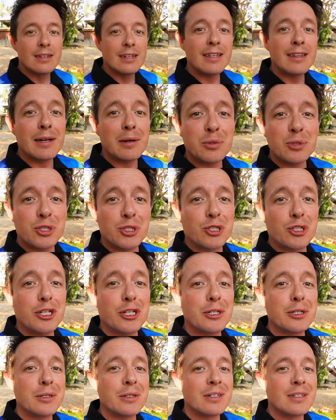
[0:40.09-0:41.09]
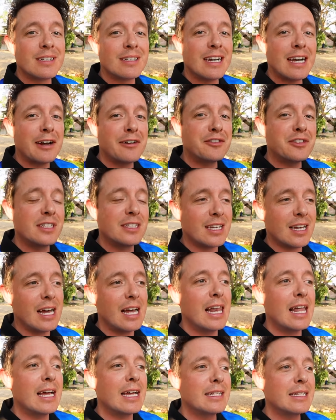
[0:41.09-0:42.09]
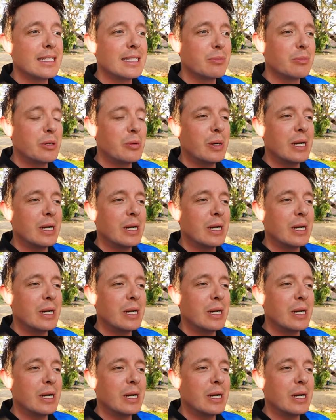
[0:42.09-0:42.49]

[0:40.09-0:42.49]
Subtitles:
And that was true. After Thailand, we